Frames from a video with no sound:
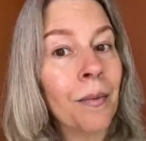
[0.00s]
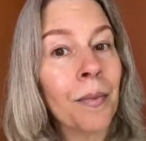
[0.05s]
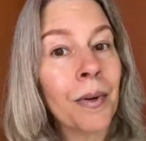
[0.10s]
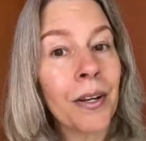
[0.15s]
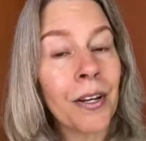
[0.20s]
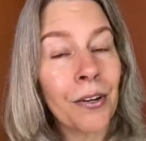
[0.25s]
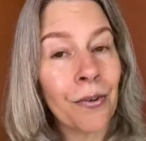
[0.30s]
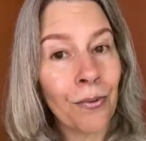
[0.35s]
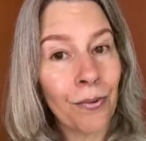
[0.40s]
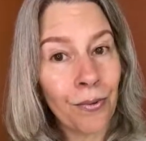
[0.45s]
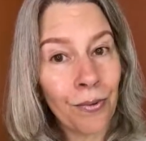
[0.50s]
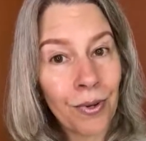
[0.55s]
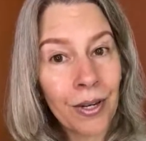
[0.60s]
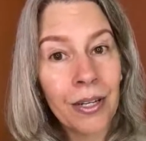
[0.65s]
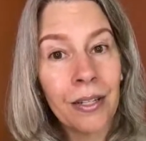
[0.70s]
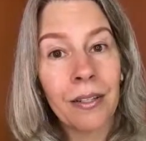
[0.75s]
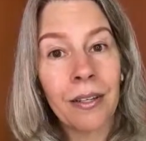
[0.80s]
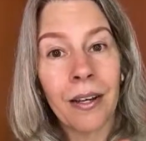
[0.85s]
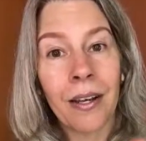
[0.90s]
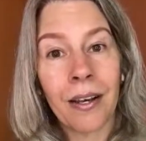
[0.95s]
but you
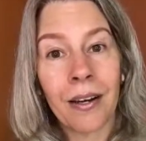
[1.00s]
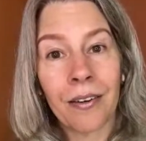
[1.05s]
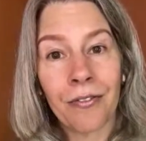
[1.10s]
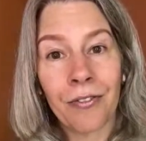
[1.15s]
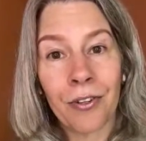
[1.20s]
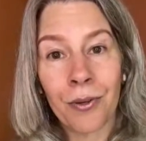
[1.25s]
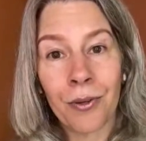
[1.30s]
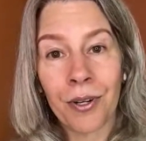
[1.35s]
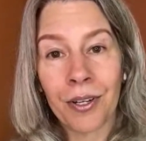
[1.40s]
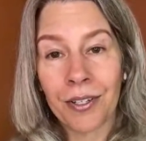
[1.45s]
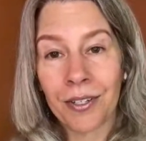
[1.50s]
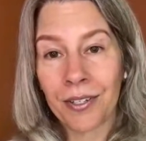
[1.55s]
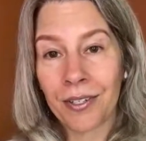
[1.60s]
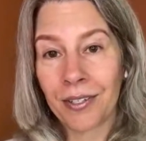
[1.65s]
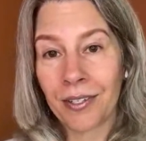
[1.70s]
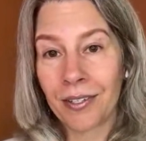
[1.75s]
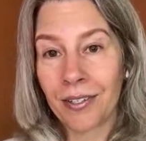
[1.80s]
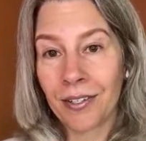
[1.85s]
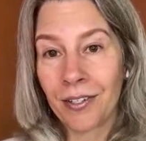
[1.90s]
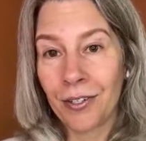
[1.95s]
really got to focus
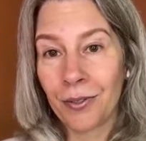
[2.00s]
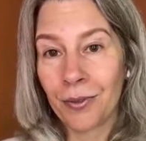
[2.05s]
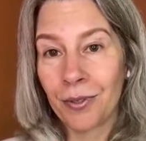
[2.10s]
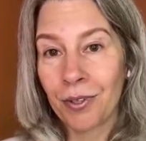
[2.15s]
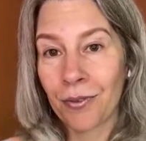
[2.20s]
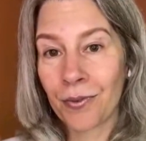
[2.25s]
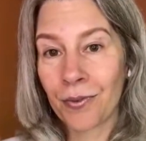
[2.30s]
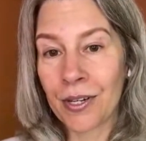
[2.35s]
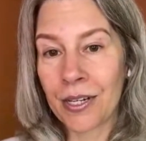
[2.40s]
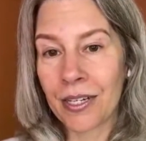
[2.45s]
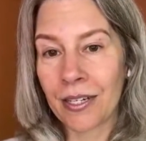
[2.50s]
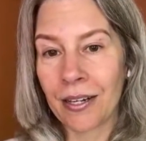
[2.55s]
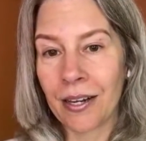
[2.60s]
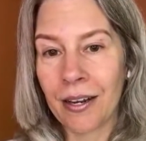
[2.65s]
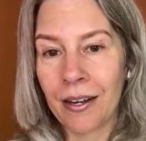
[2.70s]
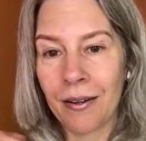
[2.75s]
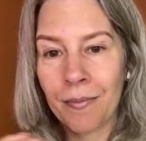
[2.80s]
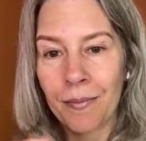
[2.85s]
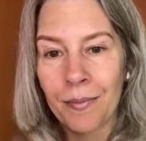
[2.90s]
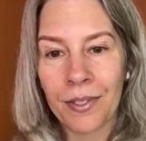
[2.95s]
to do it 3
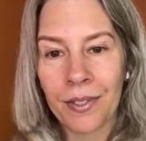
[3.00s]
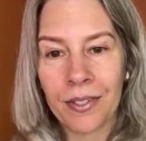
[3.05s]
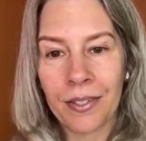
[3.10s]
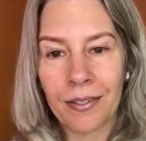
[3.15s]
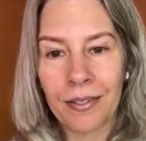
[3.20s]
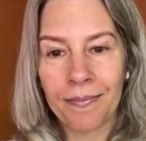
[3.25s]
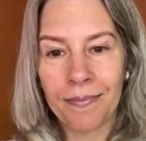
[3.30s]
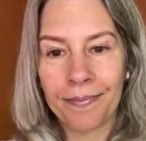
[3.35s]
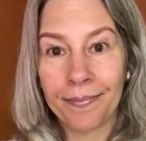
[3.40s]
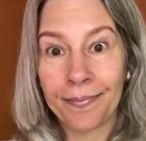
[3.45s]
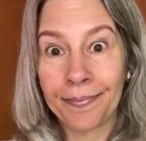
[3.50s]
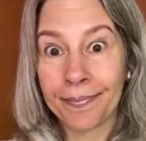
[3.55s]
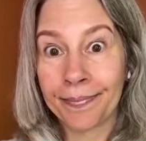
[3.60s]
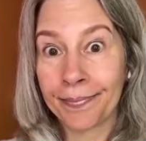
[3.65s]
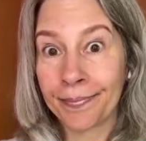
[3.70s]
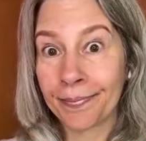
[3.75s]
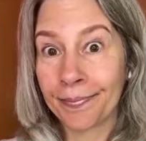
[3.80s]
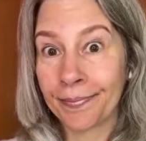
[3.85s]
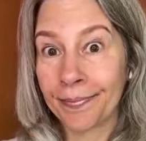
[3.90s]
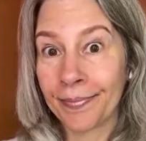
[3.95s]
times.
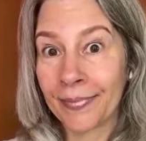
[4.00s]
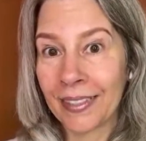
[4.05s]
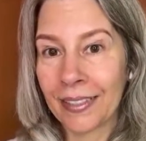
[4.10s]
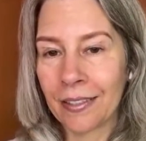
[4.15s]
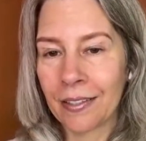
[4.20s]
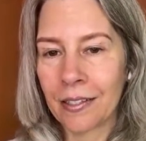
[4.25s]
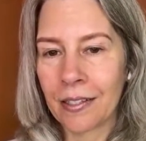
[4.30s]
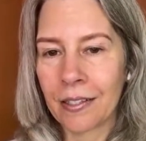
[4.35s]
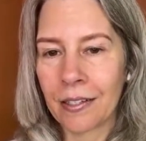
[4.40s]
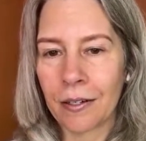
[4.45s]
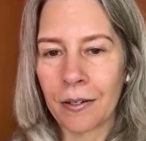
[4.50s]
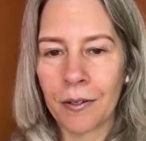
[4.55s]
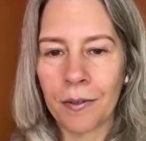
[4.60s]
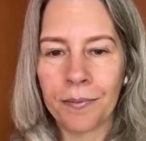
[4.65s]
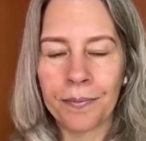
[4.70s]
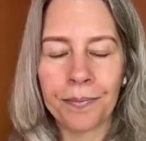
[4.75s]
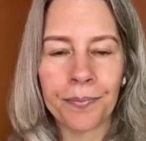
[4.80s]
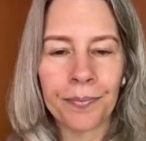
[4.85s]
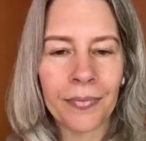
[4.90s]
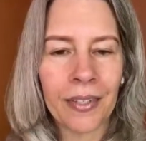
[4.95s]

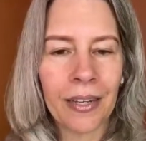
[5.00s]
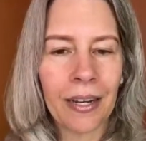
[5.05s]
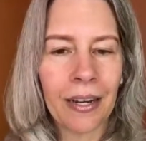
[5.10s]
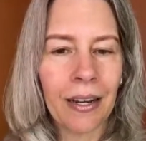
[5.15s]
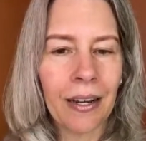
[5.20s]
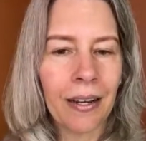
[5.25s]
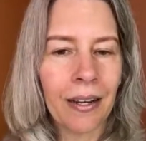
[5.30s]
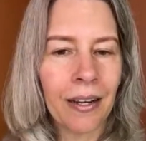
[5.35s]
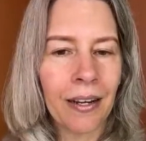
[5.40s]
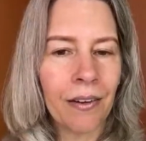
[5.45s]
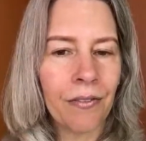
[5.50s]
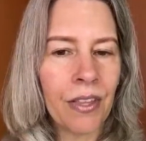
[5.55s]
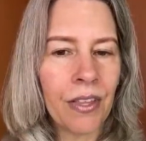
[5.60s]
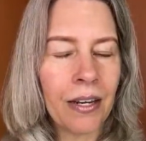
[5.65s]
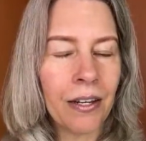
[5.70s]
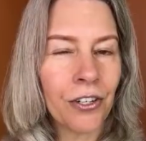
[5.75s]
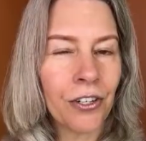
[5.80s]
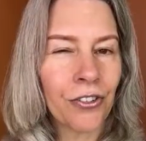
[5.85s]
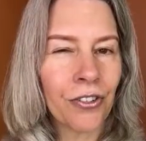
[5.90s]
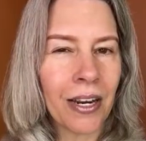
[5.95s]
So give
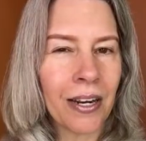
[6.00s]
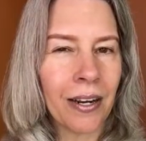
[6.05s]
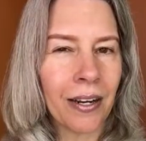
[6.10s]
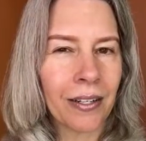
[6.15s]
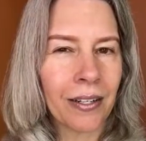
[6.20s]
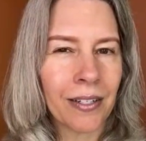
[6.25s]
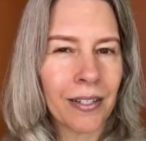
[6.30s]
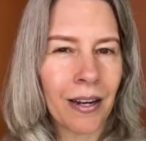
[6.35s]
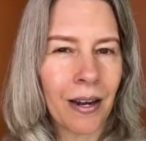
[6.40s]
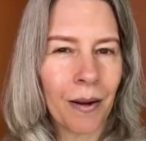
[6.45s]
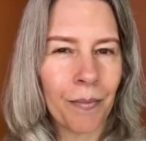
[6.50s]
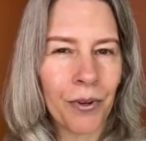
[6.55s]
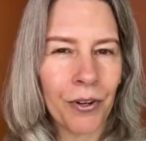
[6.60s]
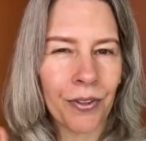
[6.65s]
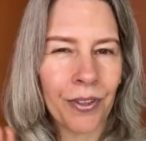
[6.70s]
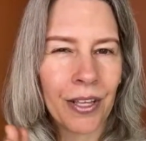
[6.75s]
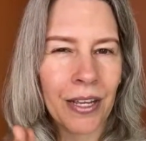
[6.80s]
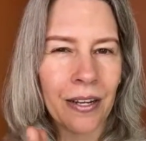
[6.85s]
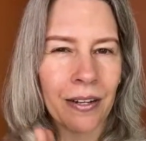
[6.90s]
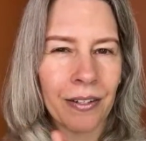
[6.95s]
that a try next time
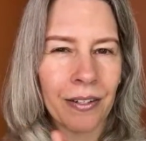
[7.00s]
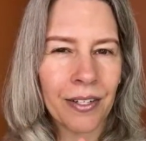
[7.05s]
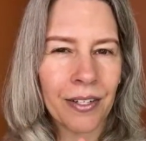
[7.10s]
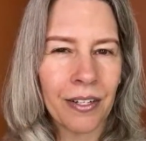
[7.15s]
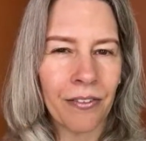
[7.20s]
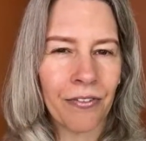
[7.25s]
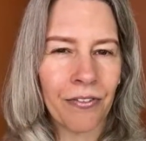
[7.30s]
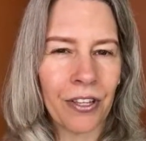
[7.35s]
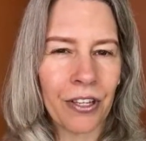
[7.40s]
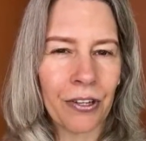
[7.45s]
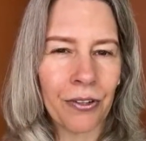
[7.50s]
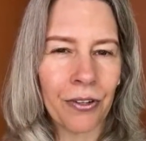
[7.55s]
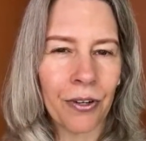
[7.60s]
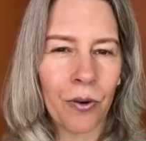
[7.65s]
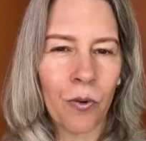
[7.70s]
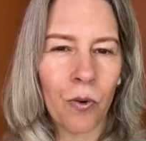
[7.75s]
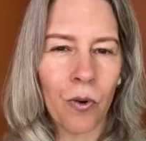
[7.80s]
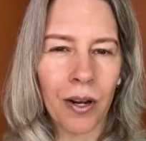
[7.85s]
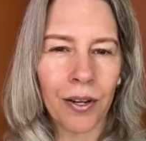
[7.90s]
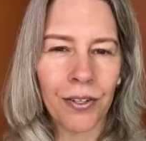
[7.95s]
you're thinking stuff that you
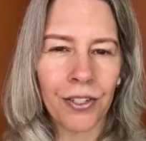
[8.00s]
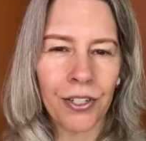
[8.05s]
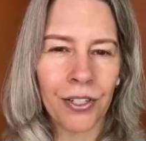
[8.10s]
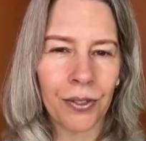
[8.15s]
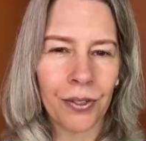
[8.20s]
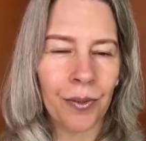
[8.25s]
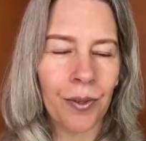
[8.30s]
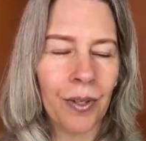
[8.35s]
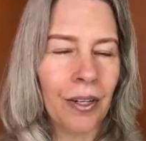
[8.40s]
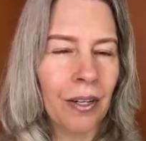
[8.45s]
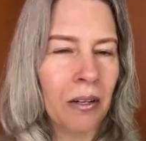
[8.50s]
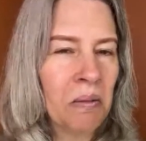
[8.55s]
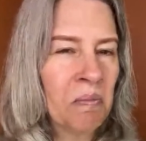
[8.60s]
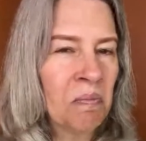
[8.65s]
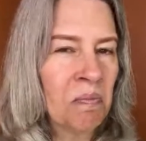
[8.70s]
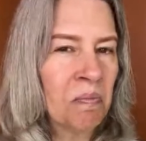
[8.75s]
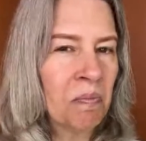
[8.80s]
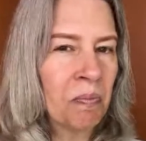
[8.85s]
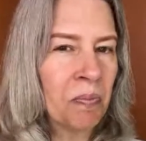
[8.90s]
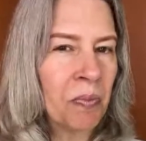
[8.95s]
don't want to.
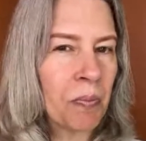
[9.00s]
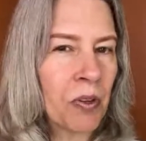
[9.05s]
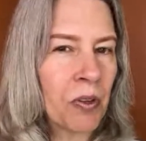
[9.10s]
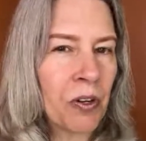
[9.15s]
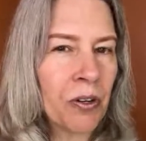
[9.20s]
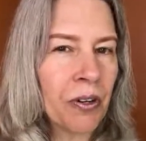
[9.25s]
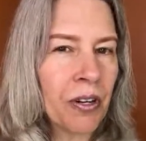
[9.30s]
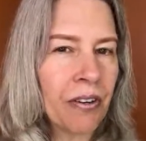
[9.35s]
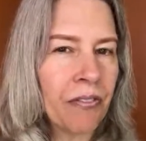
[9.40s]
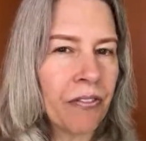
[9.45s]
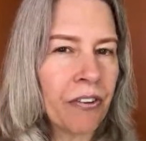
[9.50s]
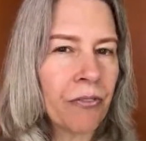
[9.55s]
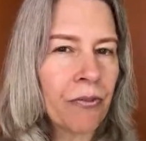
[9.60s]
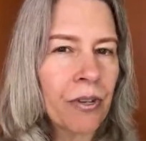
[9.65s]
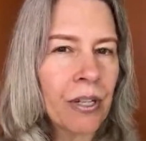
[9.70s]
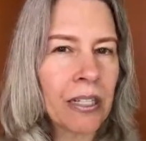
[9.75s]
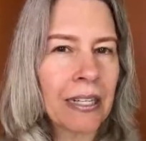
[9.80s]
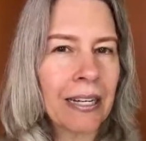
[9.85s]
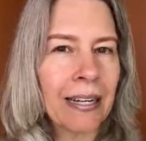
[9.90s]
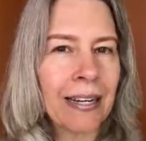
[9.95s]
You don't
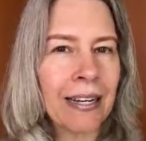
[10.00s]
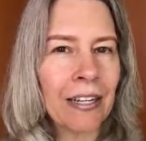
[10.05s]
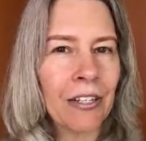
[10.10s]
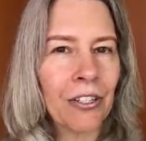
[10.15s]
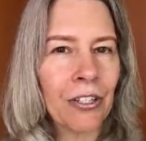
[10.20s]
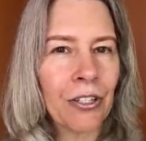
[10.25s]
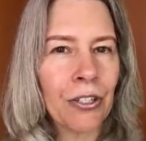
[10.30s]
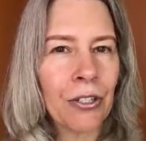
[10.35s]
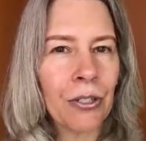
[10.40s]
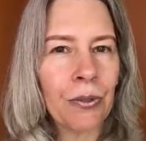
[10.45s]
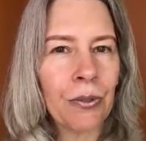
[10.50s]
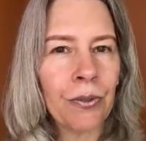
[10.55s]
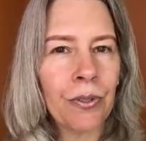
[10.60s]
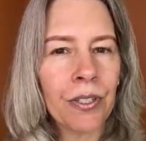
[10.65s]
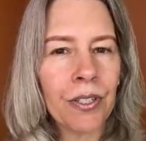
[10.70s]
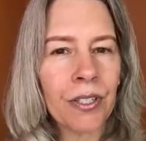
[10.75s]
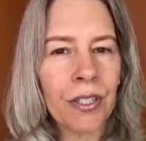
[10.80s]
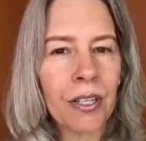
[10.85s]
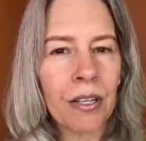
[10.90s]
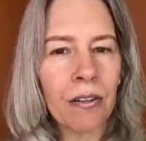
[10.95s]
even really need to do
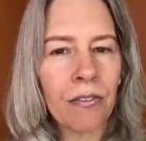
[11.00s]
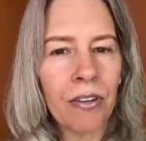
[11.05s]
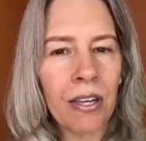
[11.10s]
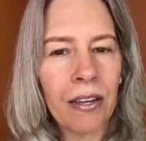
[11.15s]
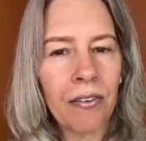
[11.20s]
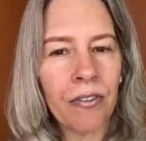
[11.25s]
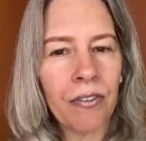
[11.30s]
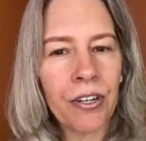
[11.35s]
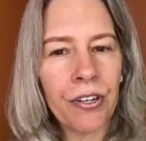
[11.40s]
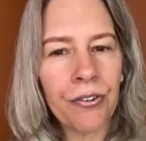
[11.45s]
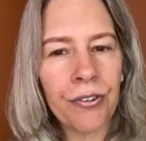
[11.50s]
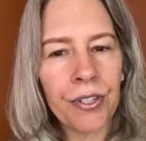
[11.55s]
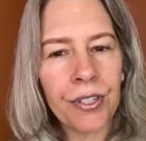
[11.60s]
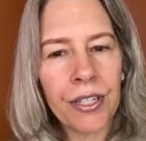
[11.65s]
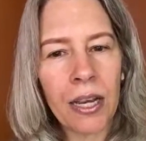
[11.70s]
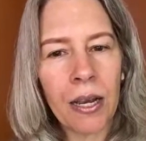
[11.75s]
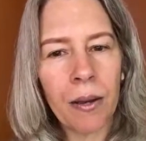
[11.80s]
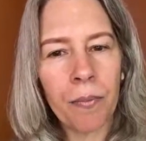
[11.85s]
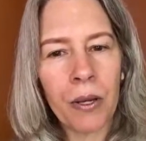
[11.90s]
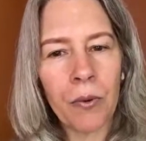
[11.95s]
the self-havening or the
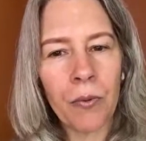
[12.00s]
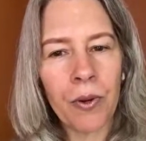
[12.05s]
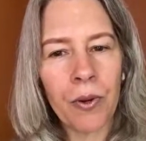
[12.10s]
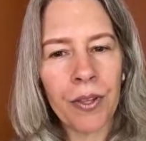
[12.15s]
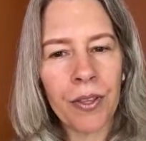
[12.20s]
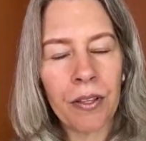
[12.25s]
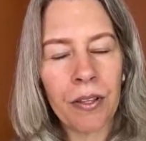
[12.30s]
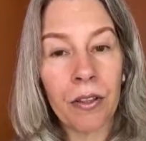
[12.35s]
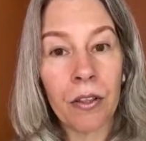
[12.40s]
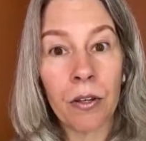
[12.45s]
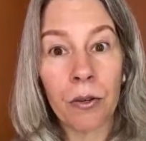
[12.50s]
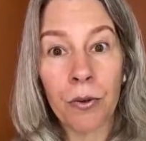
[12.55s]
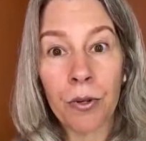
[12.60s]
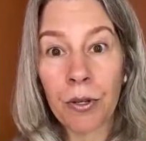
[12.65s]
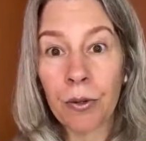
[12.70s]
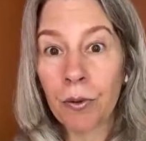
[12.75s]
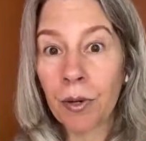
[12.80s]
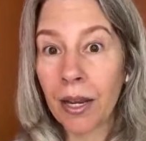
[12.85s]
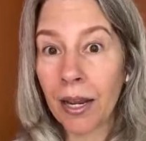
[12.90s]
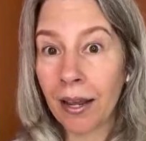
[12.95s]
tapping with it, though
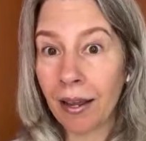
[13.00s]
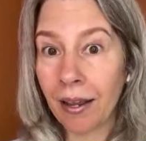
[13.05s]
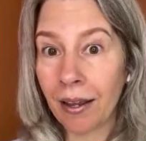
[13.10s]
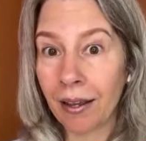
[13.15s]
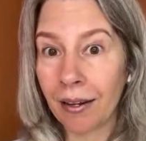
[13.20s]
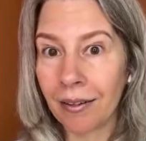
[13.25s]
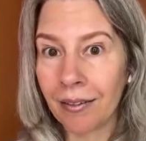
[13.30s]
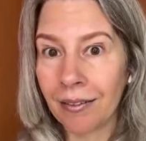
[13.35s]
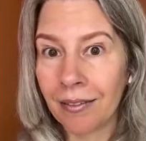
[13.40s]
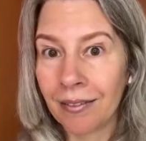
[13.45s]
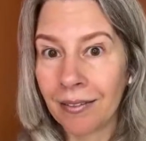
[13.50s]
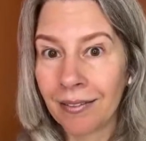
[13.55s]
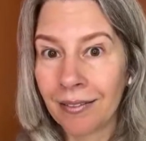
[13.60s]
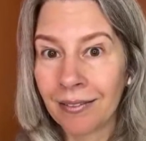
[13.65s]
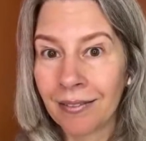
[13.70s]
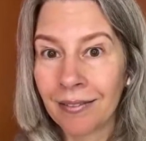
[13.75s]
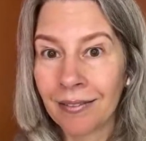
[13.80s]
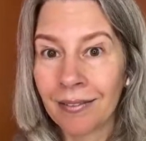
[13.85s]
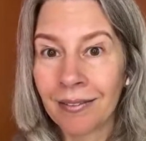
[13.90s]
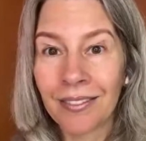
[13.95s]
you can.
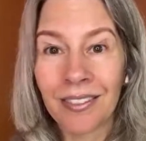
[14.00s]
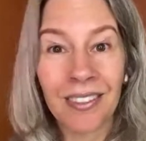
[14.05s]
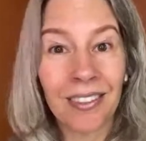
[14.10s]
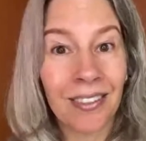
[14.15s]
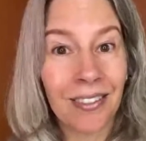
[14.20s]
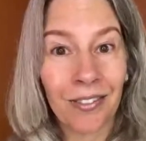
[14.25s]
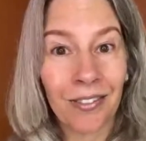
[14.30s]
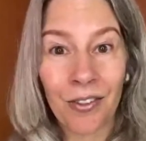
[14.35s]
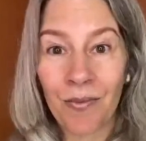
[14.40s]
Just